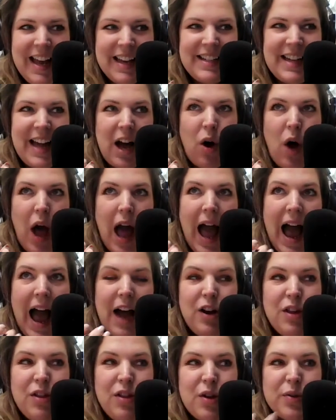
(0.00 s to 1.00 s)
Now, how
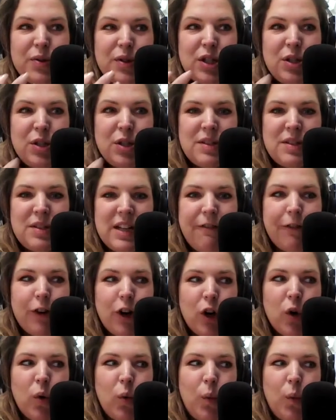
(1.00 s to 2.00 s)
do those two
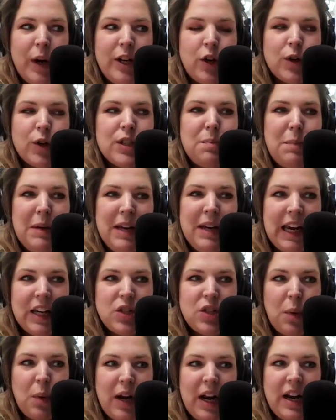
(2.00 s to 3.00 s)
differ when you're speaking
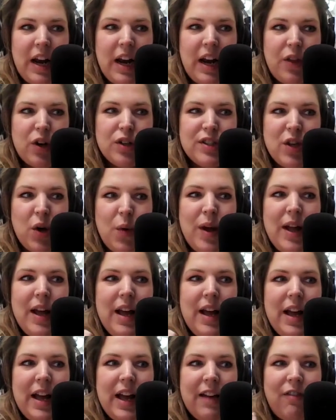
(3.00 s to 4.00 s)
to one another? So
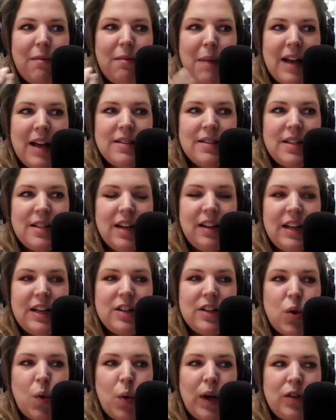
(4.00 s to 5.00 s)
if a masculine
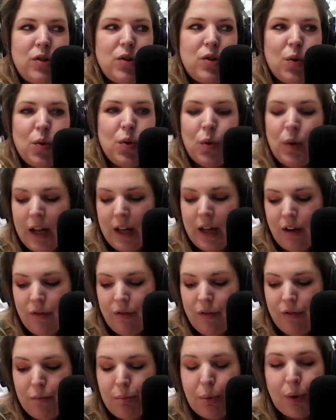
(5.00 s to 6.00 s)
is going to
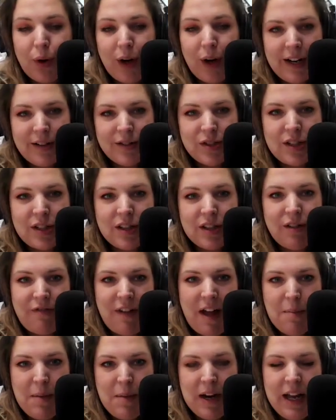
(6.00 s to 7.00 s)
give praise to the
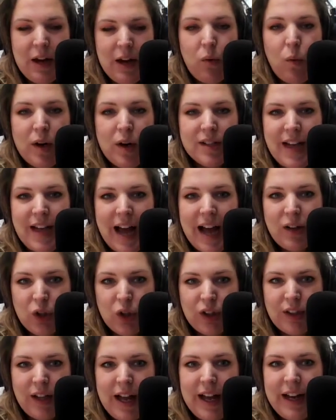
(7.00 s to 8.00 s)
feminine, what does that
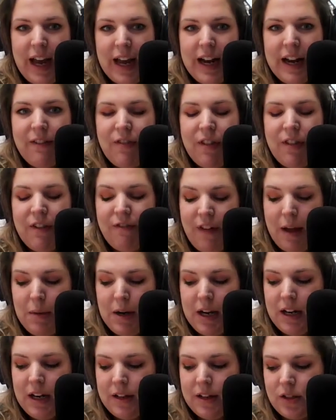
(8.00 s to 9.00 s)
look like? And if the
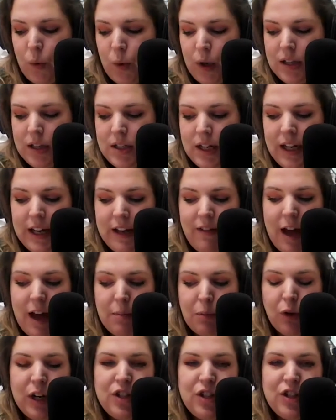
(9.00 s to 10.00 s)
feminine is going to give
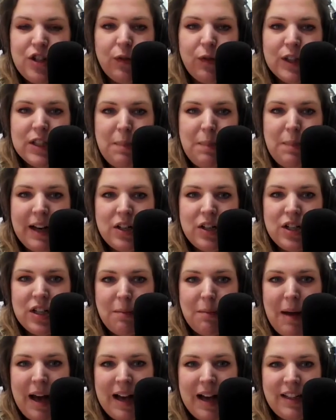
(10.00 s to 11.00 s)
admiration and respect to
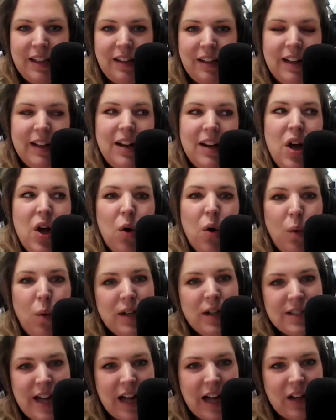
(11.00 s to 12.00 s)
the masculine,
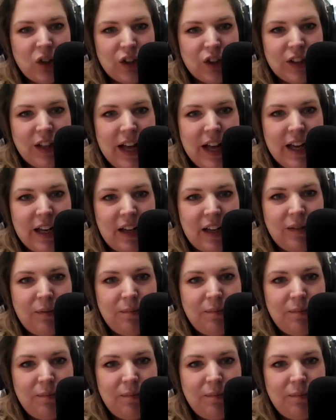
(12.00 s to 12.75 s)
what does that look like?